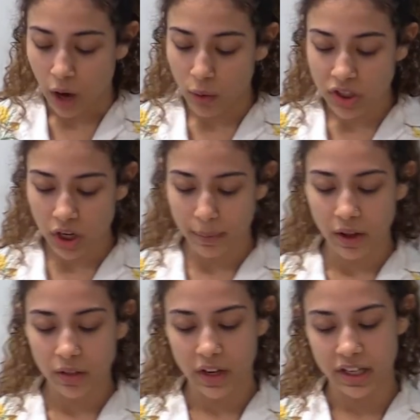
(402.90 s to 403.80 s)
I want to talk
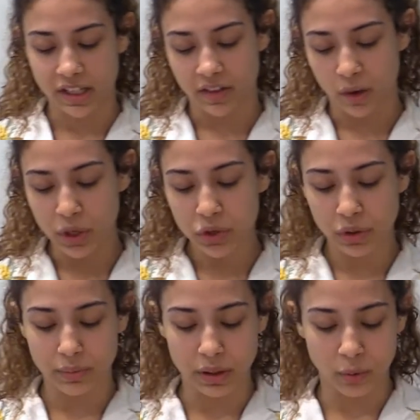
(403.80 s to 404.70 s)
about the idea that we
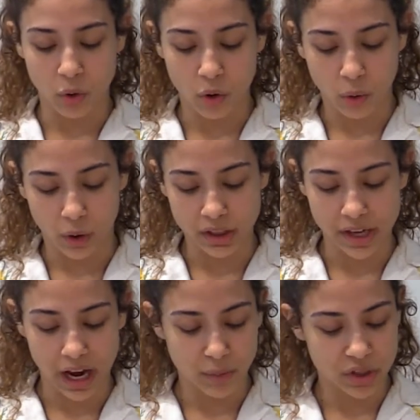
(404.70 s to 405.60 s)
treat people according
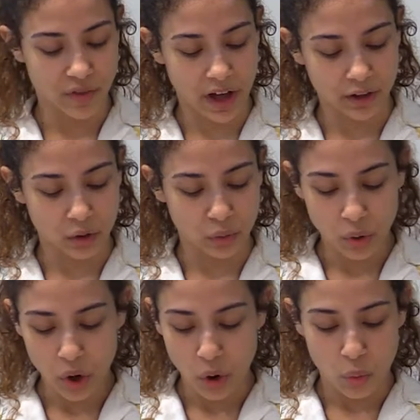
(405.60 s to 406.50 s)
to how much value
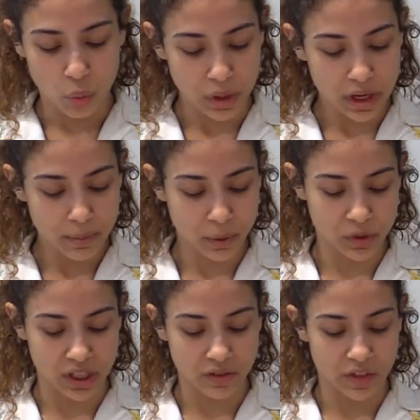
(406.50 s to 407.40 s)
we
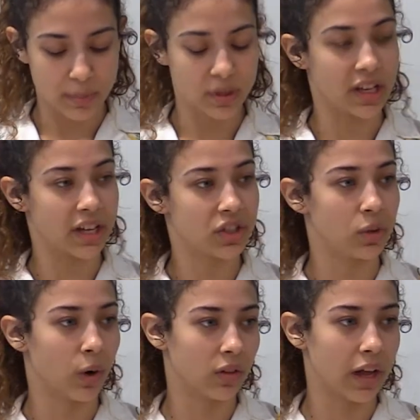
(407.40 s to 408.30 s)
perceive they
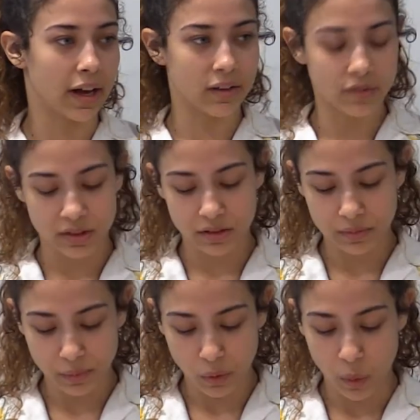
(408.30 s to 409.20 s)
possess to our lives,
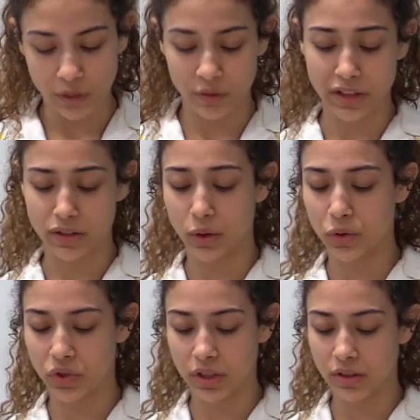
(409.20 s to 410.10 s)
whether that's
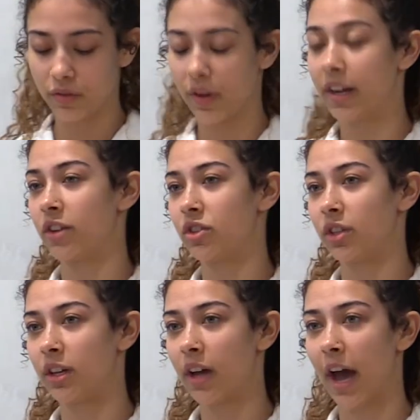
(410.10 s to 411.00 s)
socially,
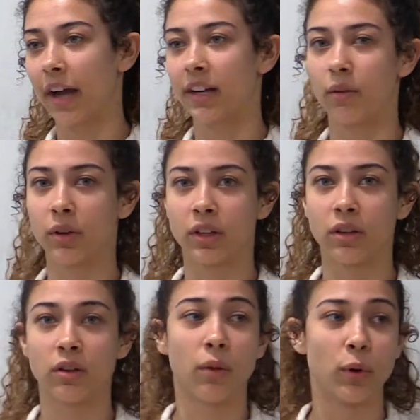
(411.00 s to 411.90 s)
financially,
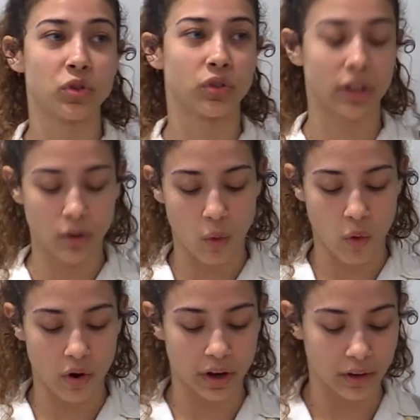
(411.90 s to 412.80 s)
academically, emotionally,
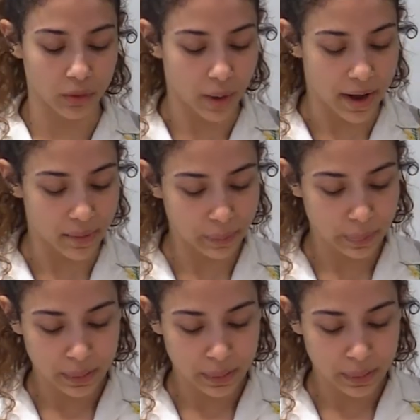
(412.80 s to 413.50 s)
or another way.